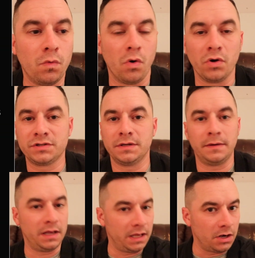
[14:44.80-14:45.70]
Wars,
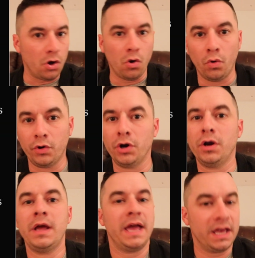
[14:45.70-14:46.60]
an
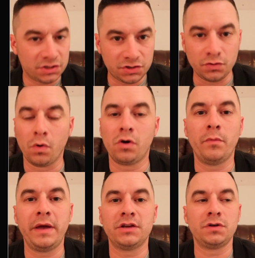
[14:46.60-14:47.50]
older historical
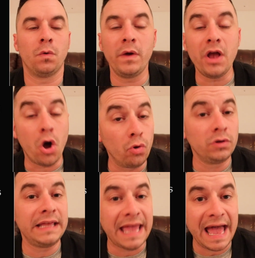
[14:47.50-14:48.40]
manuscript. We only